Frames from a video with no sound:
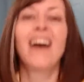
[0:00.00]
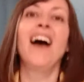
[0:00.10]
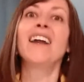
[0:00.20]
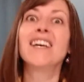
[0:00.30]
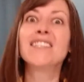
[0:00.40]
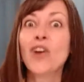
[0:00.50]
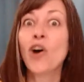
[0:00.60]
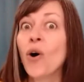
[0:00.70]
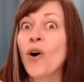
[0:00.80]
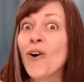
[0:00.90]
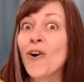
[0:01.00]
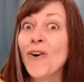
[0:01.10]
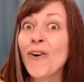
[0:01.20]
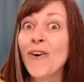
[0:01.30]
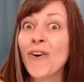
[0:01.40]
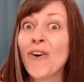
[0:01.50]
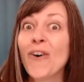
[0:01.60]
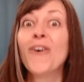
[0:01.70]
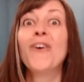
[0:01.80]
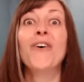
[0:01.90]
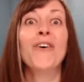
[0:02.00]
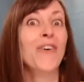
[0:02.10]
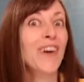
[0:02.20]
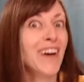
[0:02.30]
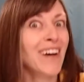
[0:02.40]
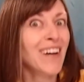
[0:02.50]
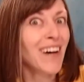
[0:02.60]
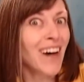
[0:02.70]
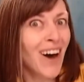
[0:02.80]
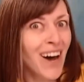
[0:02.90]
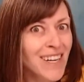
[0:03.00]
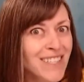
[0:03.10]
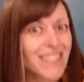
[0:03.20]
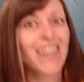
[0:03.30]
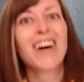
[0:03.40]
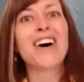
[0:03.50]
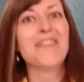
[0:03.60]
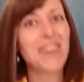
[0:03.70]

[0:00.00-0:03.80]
And I said, "Oh, awesome.